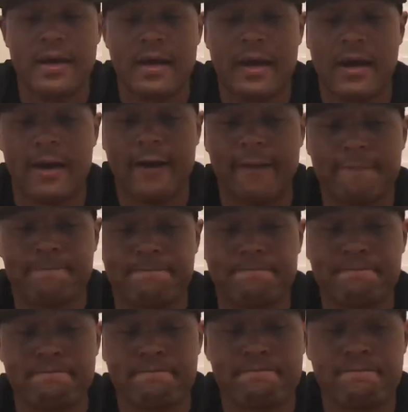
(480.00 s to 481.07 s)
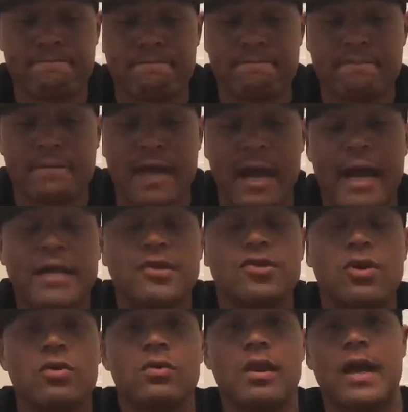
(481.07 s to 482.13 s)
I
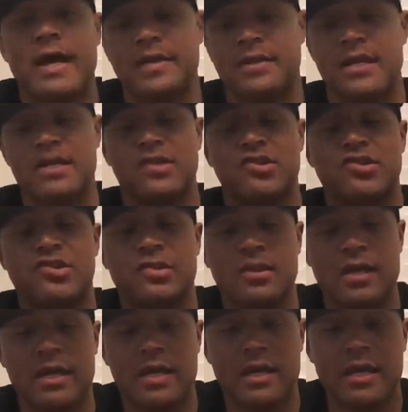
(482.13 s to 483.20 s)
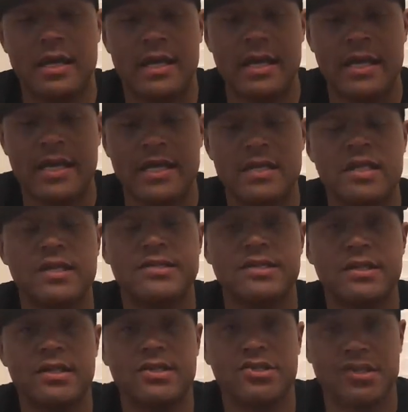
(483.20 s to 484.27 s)
don't like that it
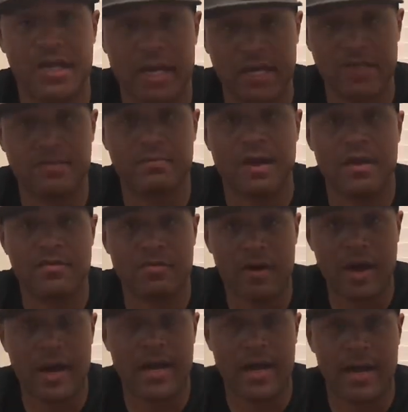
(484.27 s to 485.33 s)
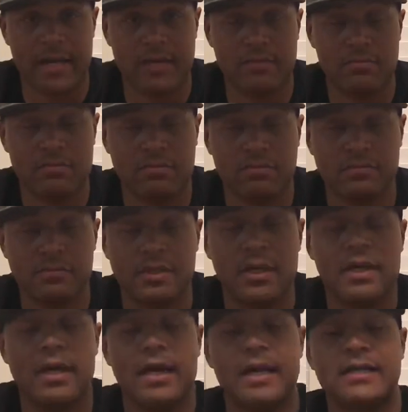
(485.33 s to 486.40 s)
initially changed my ride height.
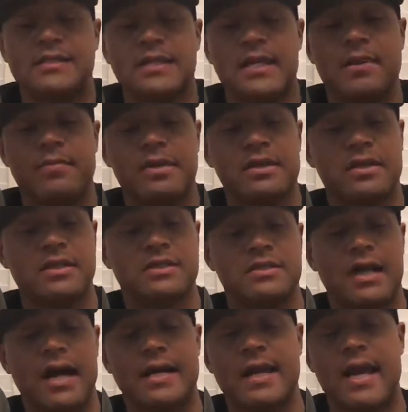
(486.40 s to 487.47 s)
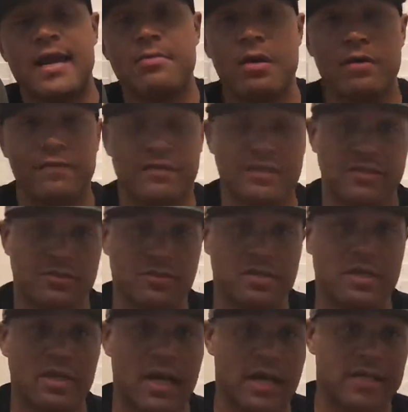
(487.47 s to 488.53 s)
And I say that because I came off a
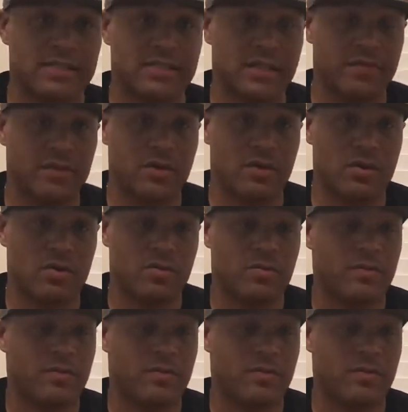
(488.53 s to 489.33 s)
Street Glide CVO